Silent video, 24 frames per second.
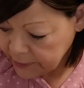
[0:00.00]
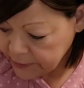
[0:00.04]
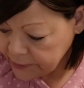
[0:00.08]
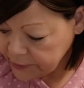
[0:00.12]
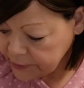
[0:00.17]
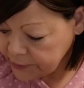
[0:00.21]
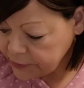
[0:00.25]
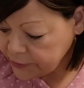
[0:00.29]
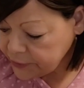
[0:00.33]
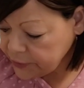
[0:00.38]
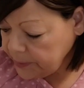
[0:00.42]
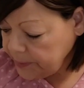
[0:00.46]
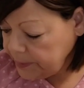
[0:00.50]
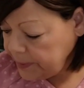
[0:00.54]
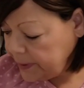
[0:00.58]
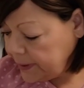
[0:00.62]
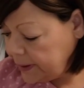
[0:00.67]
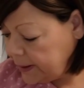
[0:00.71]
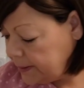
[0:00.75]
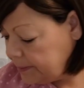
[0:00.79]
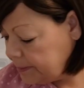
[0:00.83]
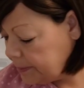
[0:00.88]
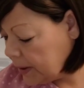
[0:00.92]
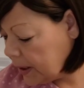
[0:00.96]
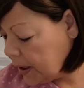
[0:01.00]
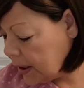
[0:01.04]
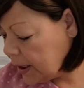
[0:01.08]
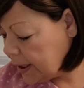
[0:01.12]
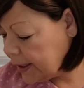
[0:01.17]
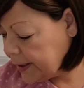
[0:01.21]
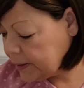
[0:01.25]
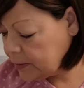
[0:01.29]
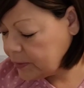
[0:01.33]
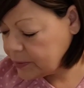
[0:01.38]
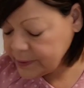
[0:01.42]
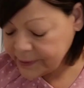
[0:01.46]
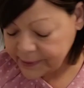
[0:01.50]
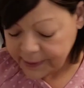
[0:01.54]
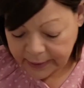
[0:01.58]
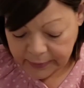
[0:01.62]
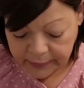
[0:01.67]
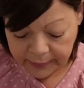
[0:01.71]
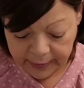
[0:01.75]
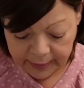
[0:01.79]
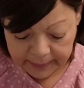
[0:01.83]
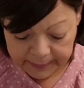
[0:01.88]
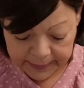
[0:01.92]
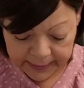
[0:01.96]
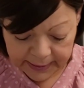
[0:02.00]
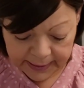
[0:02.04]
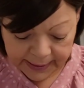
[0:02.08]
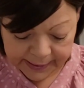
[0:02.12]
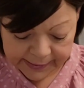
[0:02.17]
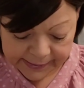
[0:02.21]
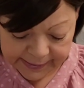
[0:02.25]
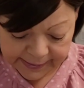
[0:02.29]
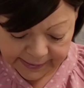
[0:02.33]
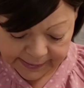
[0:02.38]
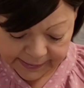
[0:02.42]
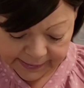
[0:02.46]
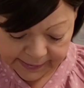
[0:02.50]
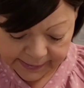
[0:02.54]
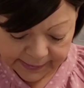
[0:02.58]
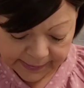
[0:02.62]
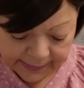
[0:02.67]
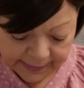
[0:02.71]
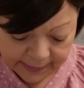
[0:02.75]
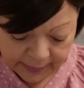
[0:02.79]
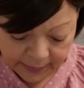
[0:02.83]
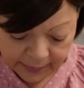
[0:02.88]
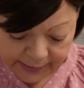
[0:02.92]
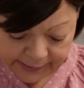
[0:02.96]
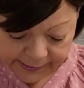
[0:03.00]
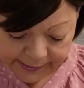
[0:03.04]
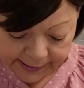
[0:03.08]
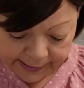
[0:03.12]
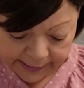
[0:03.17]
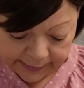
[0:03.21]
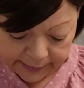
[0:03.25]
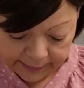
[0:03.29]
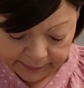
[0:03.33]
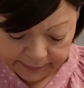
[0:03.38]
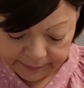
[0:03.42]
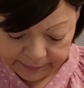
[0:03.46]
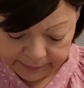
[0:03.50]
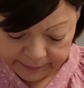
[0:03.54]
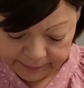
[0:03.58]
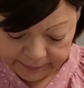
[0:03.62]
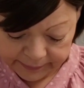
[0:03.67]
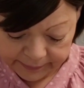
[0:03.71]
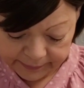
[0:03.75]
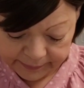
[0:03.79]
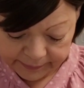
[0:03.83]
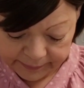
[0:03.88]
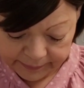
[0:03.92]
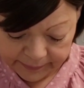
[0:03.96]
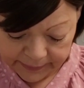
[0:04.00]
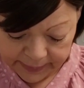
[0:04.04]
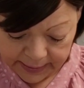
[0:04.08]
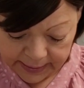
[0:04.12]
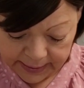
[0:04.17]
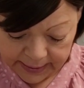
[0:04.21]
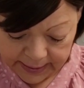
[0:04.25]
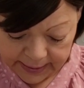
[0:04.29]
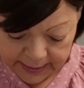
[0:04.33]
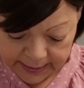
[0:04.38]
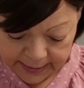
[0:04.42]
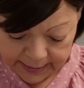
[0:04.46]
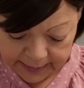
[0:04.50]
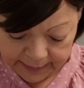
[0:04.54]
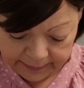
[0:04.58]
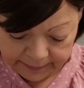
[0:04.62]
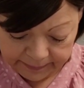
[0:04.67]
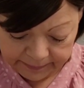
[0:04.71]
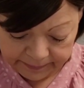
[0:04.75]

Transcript: distributed by, of course I don't have my glasses. Of course I don't. Uh,